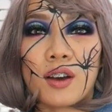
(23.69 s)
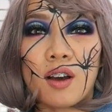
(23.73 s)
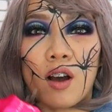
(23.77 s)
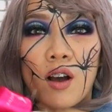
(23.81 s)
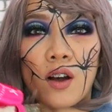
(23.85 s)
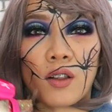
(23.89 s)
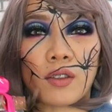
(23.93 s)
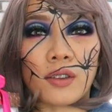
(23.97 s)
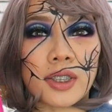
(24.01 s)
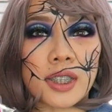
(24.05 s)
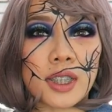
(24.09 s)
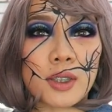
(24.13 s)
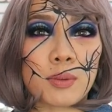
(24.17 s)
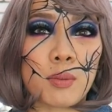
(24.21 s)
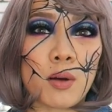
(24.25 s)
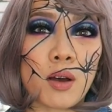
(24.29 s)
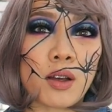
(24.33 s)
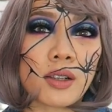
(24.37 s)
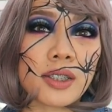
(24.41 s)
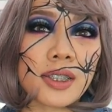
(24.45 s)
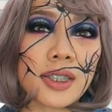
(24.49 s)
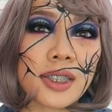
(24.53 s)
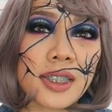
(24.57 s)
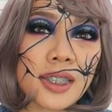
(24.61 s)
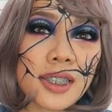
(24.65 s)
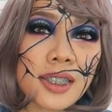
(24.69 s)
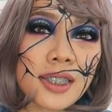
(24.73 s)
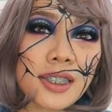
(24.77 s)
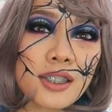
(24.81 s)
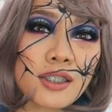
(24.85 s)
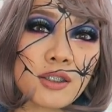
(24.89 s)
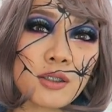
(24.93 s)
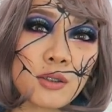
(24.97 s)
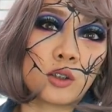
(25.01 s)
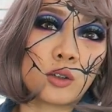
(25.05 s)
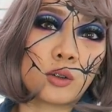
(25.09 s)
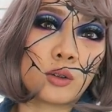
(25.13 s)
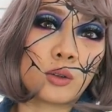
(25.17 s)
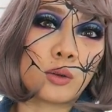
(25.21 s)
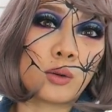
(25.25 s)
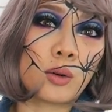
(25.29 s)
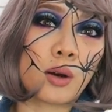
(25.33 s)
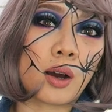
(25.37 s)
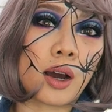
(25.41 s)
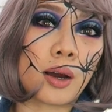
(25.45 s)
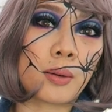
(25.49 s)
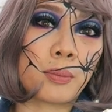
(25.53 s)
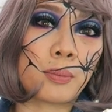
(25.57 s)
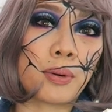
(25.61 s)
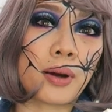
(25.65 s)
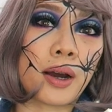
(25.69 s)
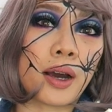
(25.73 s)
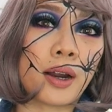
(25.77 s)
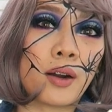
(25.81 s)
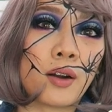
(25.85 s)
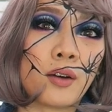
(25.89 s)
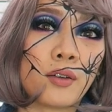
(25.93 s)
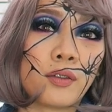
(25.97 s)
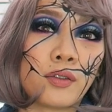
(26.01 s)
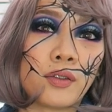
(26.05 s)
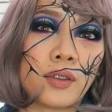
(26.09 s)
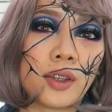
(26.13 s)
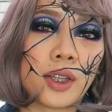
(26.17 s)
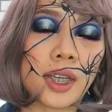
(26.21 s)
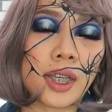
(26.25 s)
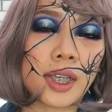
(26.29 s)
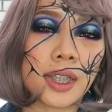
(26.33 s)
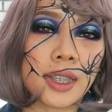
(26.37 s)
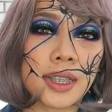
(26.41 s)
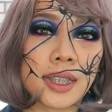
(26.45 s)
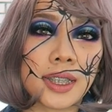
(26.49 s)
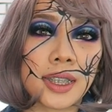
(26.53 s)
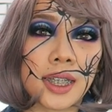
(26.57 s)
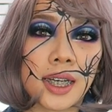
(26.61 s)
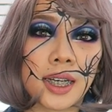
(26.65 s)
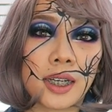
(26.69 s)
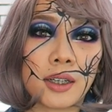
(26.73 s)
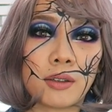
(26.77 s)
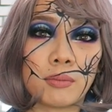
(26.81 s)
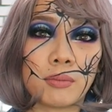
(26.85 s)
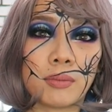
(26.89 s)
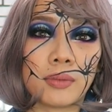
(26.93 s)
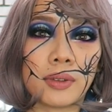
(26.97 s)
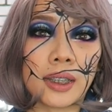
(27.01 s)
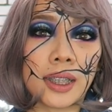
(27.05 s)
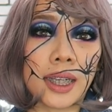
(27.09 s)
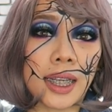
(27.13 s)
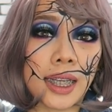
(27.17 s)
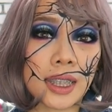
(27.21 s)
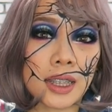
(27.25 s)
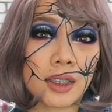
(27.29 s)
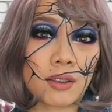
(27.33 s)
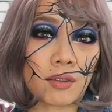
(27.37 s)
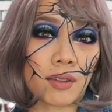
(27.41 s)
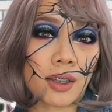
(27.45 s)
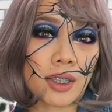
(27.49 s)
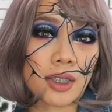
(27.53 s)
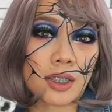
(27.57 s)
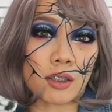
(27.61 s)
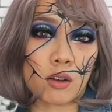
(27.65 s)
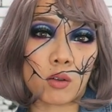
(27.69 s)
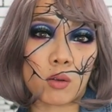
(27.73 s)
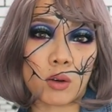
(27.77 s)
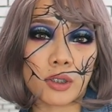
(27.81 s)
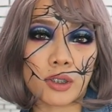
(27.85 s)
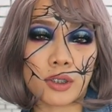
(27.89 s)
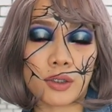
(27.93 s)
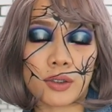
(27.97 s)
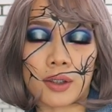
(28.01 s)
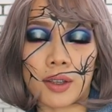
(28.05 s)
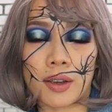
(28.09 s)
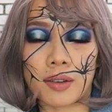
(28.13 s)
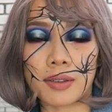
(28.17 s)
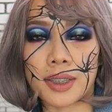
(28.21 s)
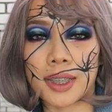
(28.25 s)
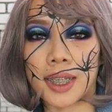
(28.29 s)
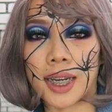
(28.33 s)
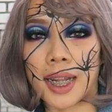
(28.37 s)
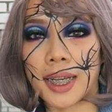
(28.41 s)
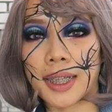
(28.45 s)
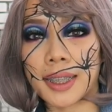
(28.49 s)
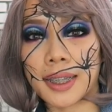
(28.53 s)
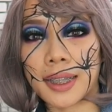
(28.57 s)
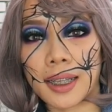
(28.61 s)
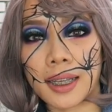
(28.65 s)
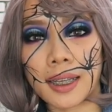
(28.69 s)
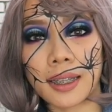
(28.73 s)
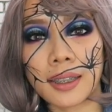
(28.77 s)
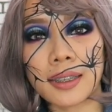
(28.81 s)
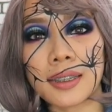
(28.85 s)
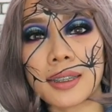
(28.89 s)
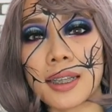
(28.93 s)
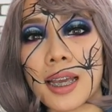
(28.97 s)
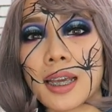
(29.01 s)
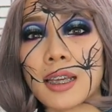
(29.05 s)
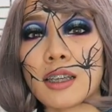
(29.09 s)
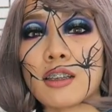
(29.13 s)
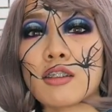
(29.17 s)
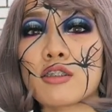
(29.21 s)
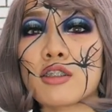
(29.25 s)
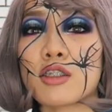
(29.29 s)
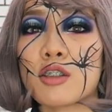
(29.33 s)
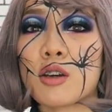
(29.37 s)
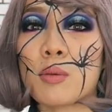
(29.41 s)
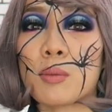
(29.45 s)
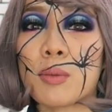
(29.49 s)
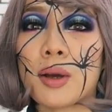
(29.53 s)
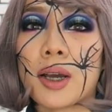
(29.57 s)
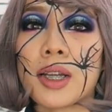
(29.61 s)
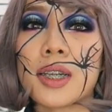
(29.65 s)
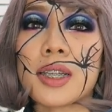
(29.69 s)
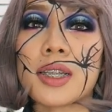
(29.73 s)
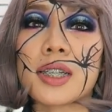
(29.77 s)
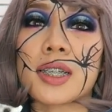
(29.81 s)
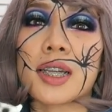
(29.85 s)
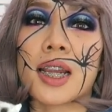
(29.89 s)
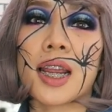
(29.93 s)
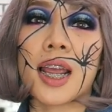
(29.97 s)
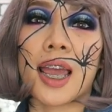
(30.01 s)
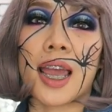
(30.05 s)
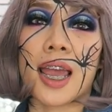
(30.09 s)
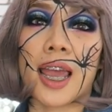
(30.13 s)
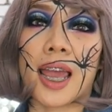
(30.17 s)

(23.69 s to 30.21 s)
all the sponsors who are part of this NYX Face Awards 2018. Thank you so much.